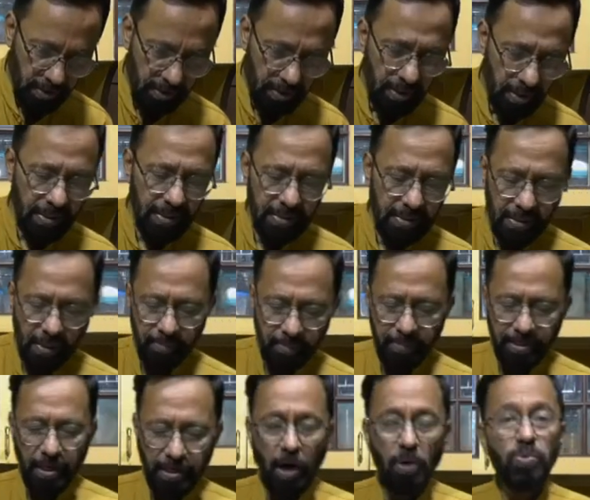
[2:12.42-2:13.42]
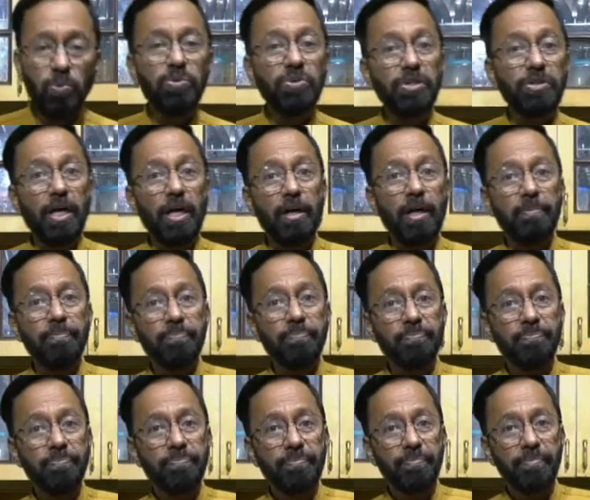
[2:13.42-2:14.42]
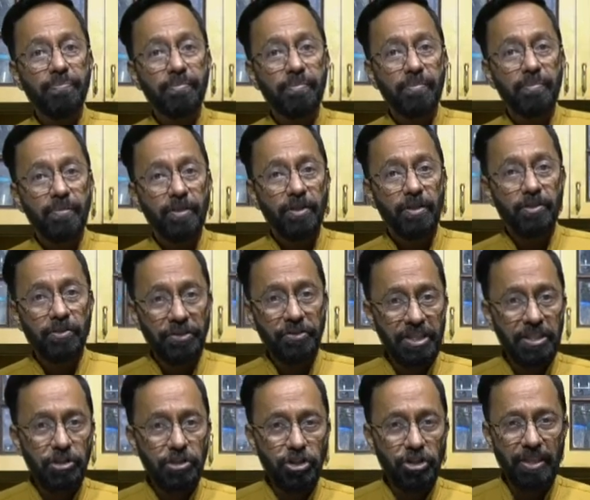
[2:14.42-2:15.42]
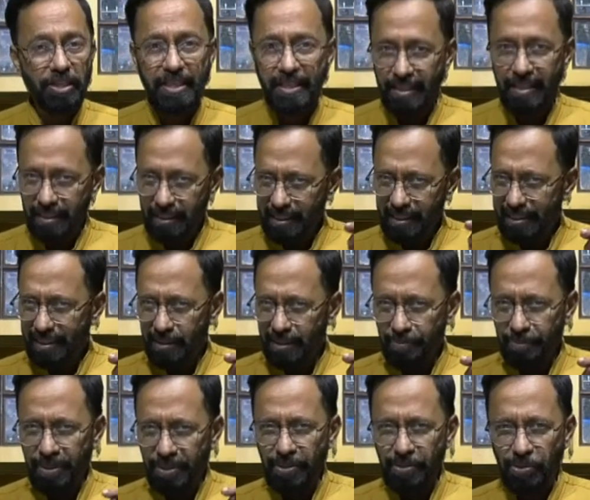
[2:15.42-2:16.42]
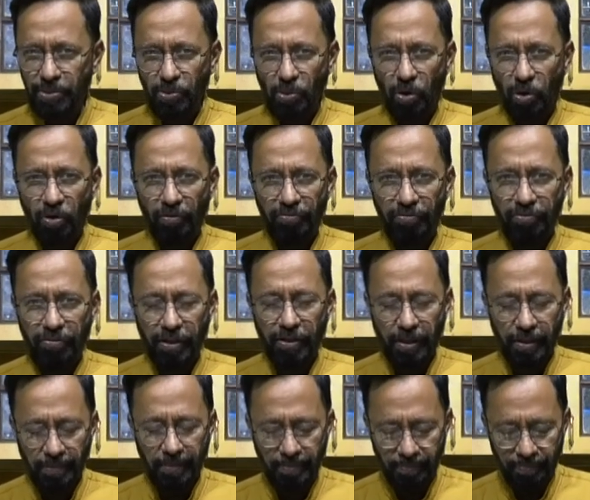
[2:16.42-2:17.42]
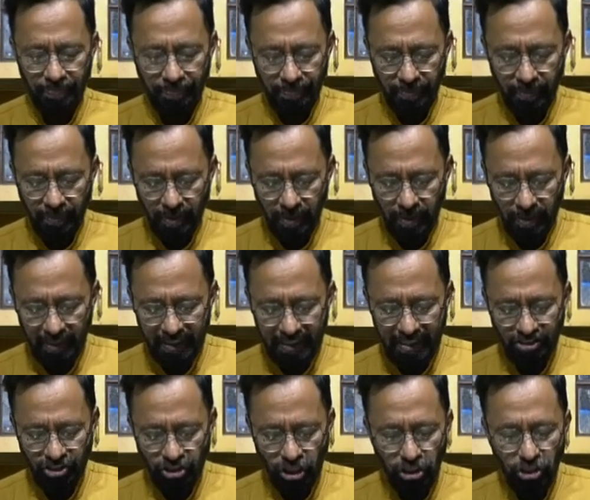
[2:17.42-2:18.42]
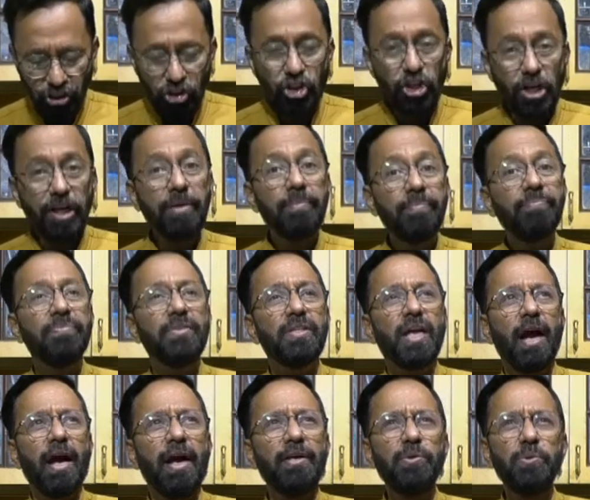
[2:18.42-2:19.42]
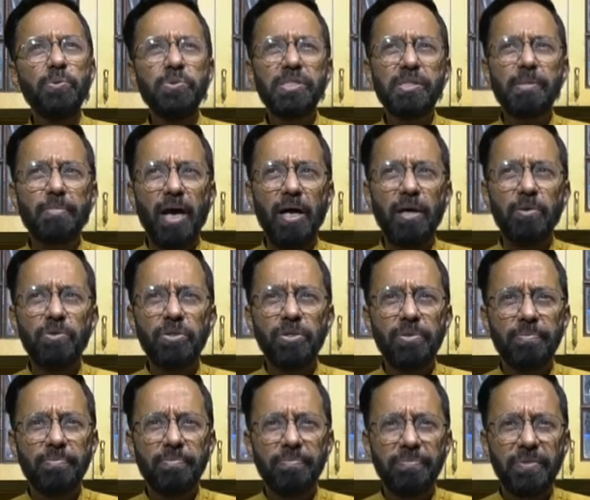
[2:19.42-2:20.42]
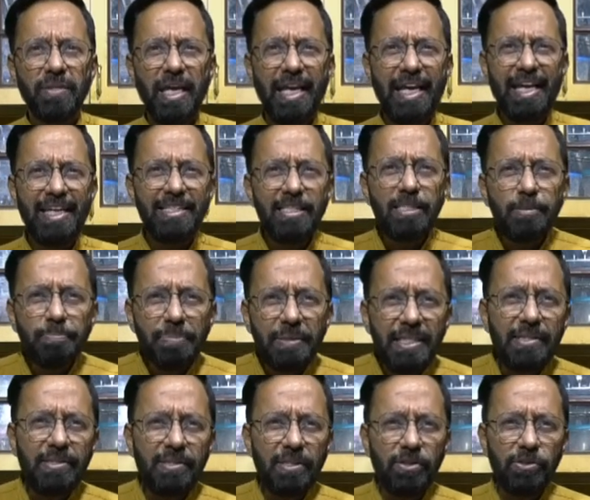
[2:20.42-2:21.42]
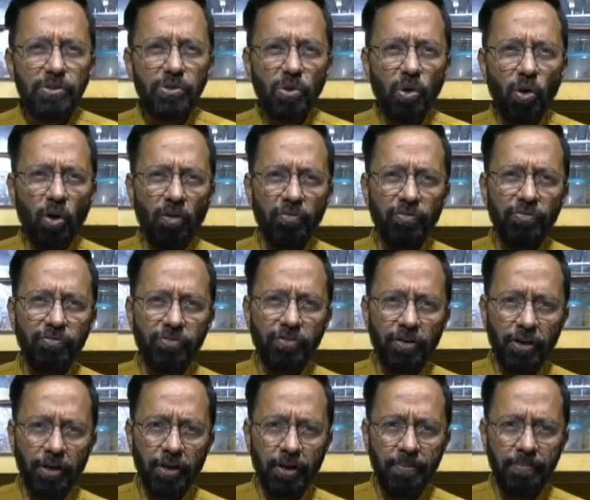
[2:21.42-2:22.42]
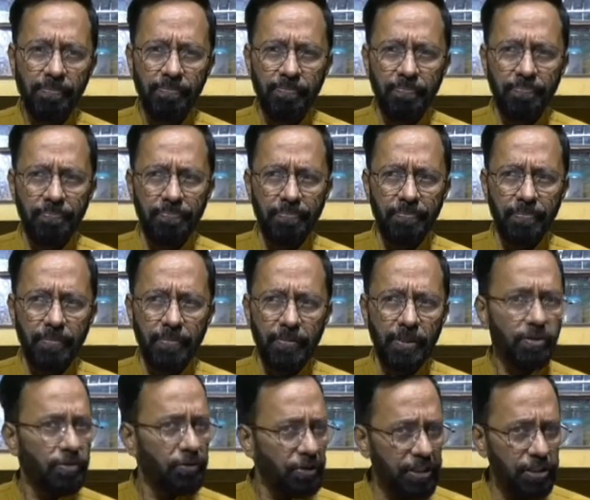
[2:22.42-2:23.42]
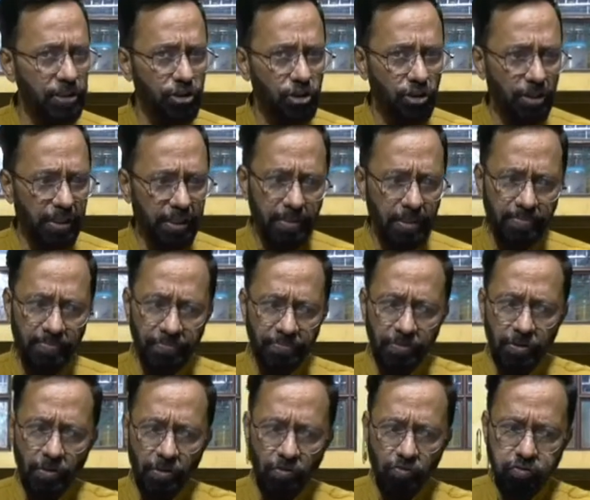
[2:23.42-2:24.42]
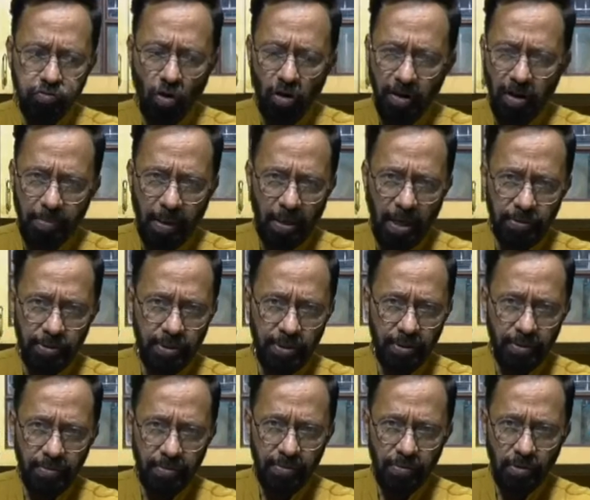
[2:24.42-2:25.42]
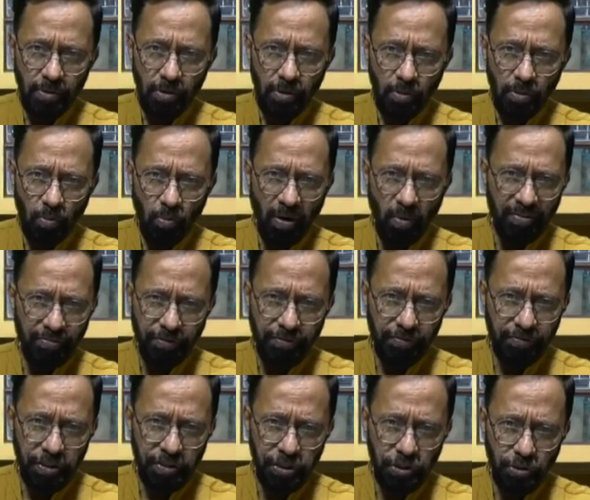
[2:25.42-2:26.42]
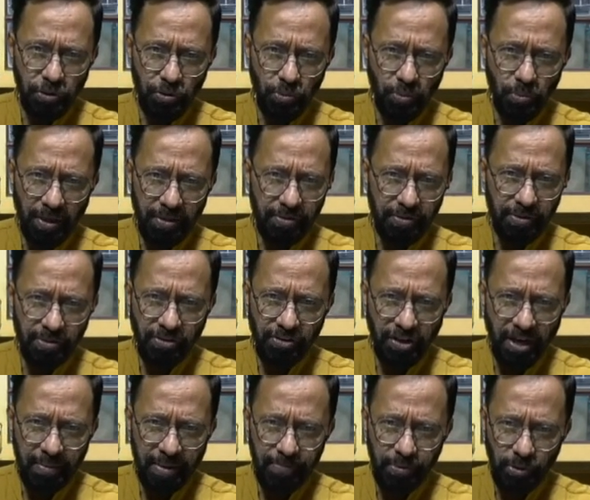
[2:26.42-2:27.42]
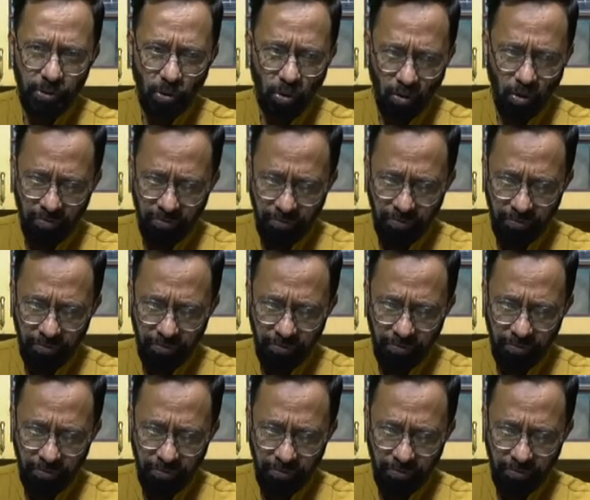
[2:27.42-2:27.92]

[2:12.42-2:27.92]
some ground green chili and a little piece of ginger. I used about 8 pieces of green chili for about 150 to 200 grams of